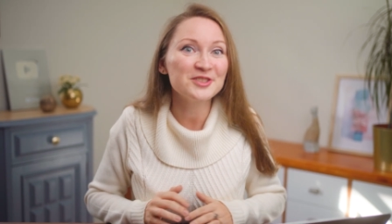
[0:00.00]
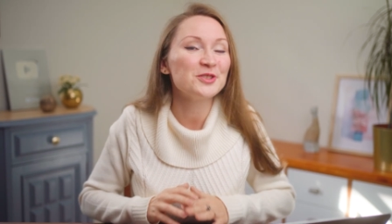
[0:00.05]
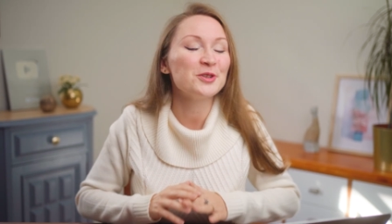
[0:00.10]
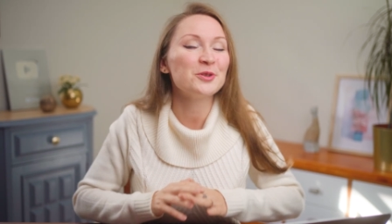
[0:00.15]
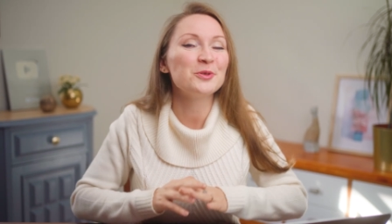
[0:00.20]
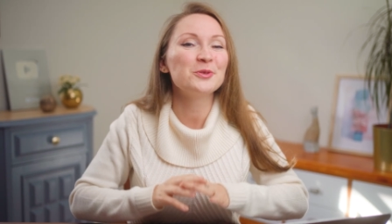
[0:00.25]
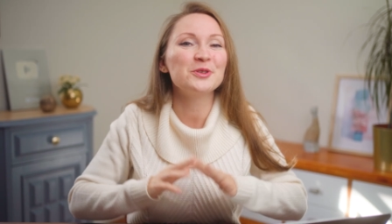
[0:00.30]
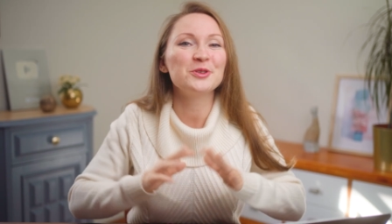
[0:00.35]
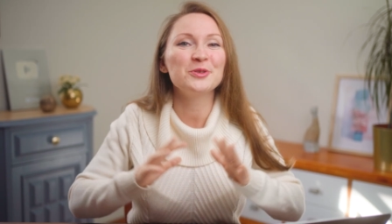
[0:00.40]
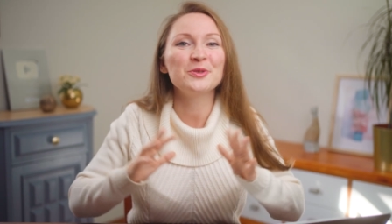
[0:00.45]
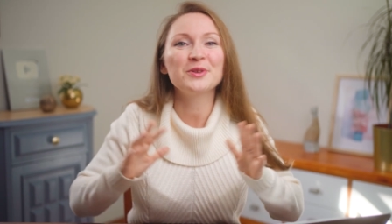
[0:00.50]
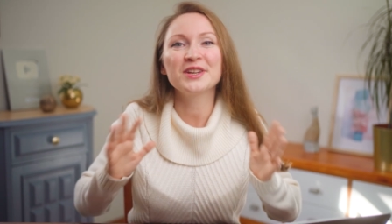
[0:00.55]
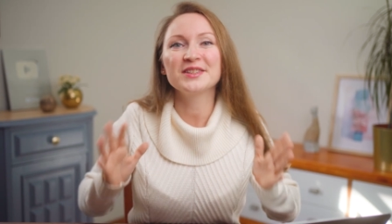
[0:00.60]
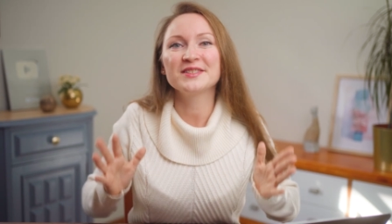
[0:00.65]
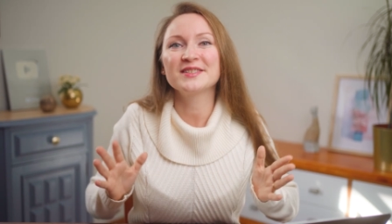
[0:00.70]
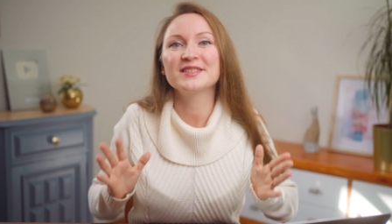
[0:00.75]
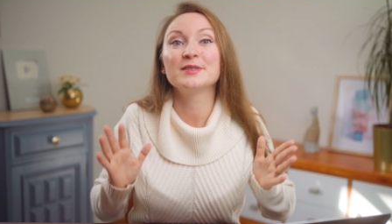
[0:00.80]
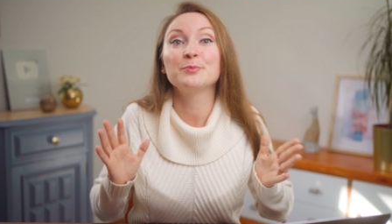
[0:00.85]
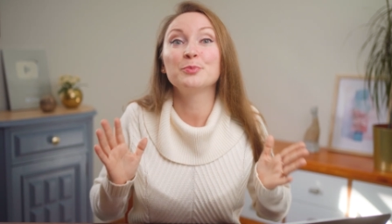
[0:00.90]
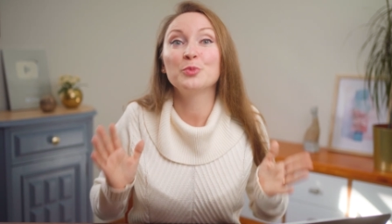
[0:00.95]
so you
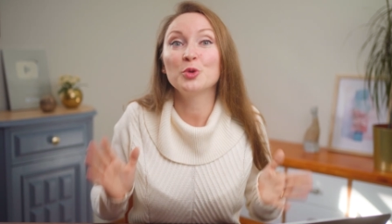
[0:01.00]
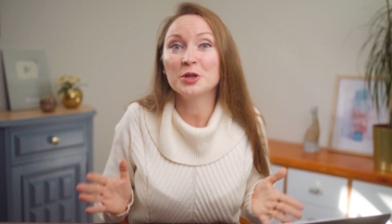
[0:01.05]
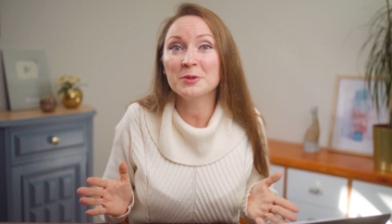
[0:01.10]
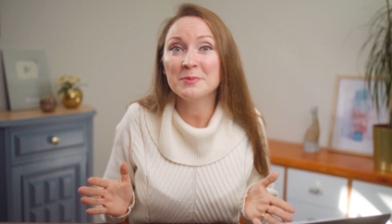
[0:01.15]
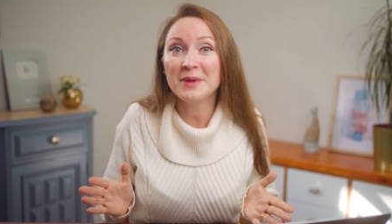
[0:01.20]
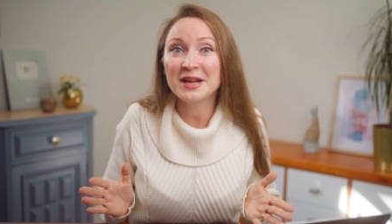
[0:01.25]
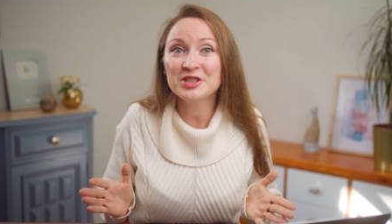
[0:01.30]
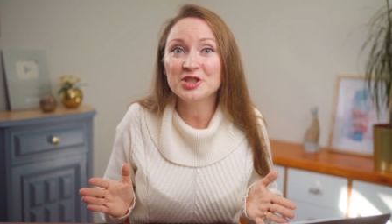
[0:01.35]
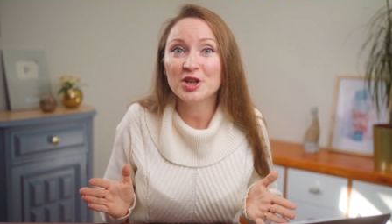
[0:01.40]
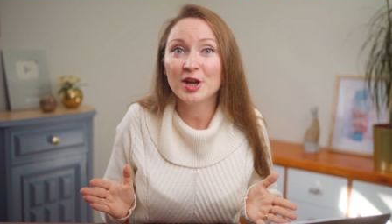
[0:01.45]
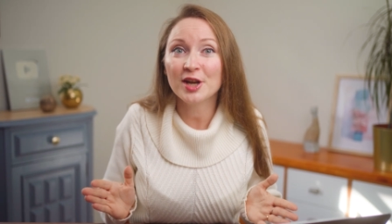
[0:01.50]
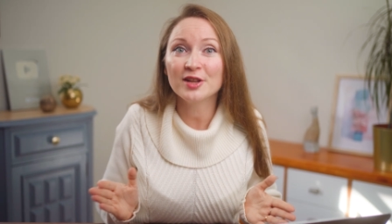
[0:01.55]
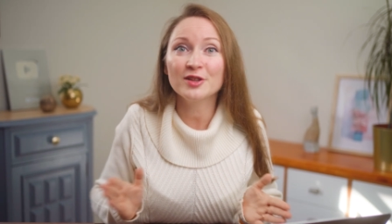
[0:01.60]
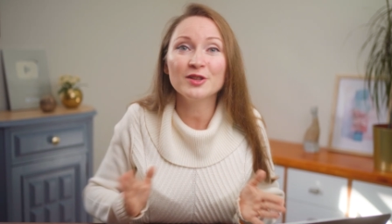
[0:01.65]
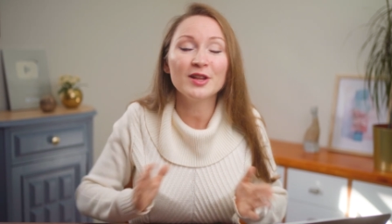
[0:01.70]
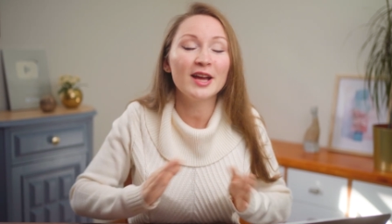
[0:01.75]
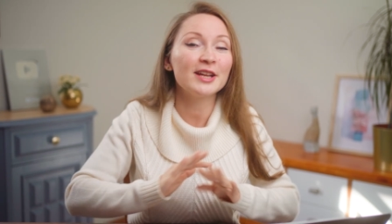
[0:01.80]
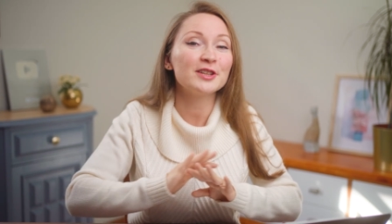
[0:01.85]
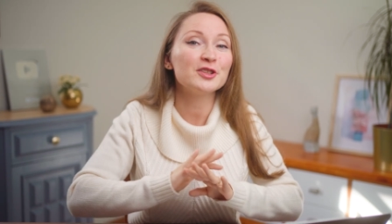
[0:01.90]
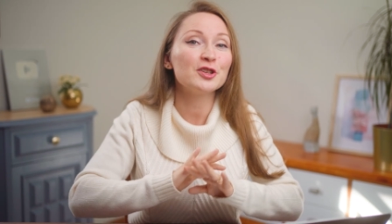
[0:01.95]
can support my
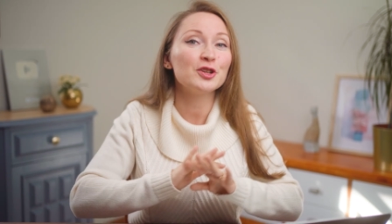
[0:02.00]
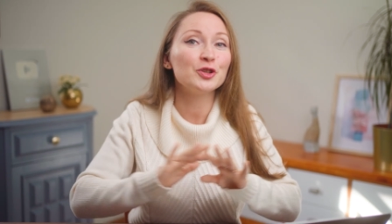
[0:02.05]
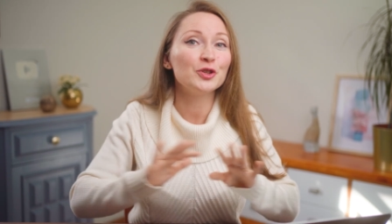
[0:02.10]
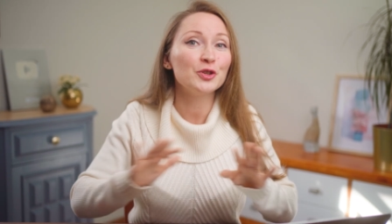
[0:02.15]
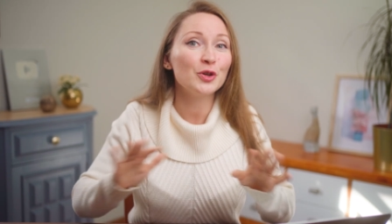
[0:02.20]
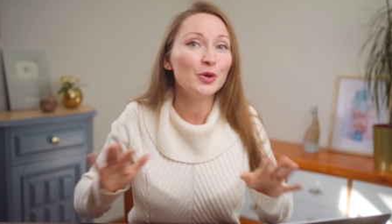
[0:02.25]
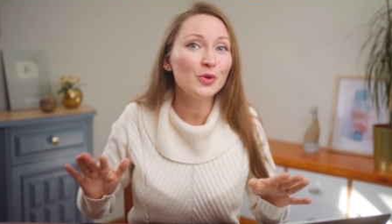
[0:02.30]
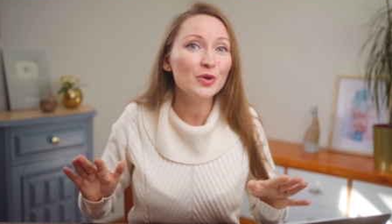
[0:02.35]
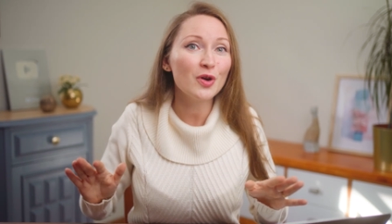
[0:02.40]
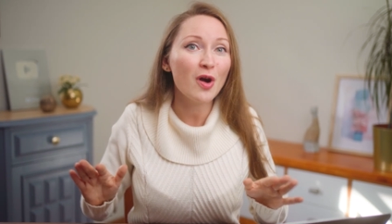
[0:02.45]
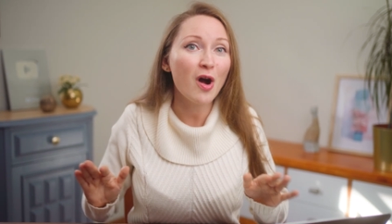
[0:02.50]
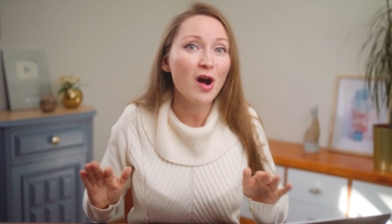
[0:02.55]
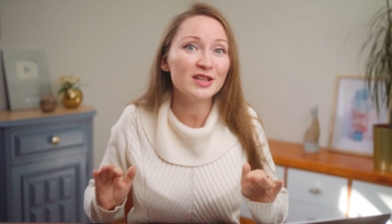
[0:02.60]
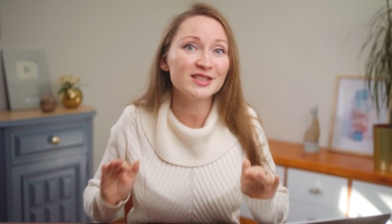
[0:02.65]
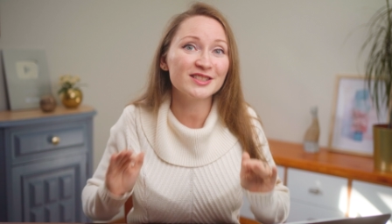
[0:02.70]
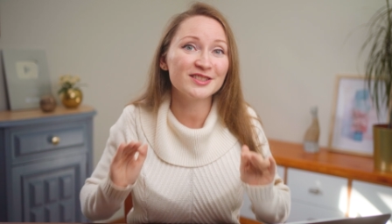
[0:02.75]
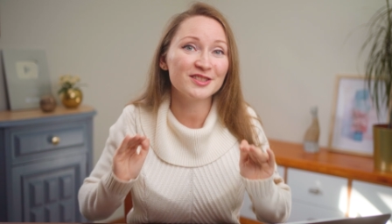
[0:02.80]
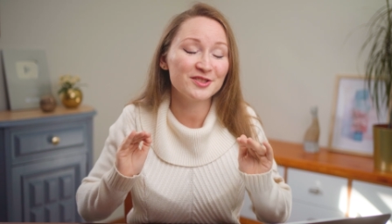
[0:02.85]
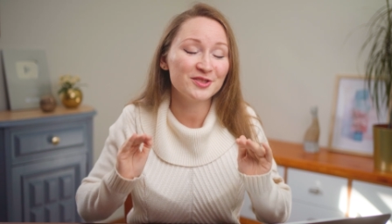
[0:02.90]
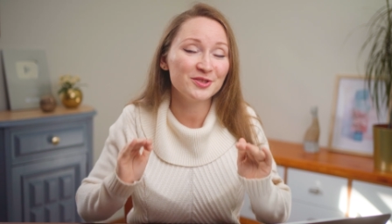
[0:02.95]
channel at no
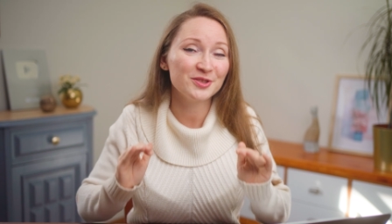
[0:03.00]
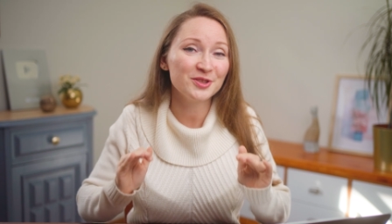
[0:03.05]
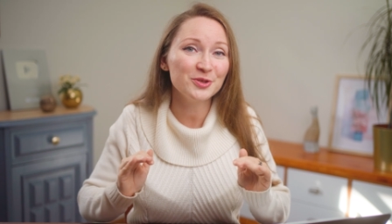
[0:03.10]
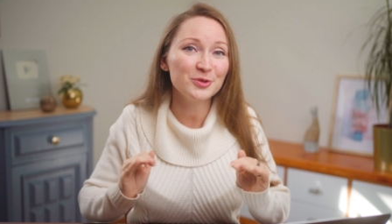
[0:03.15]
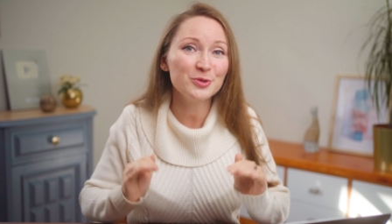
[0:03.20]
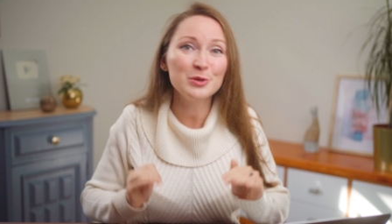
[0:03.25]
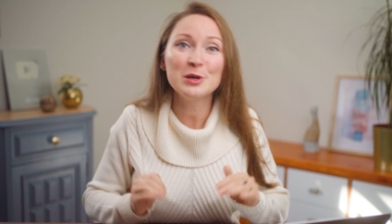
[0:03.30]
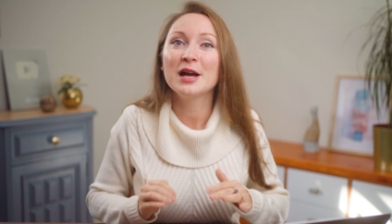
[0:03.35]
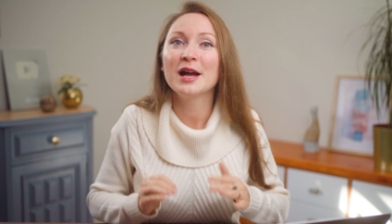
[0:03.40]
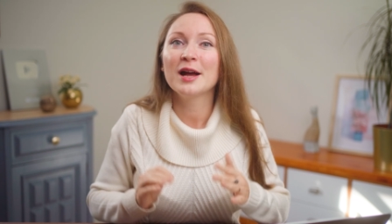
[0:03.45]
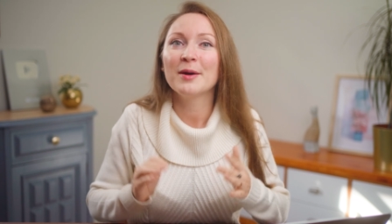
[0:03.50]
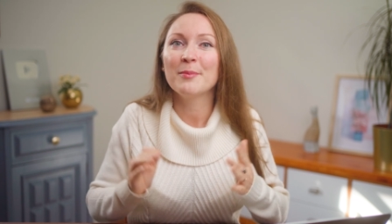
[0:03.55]
cost to you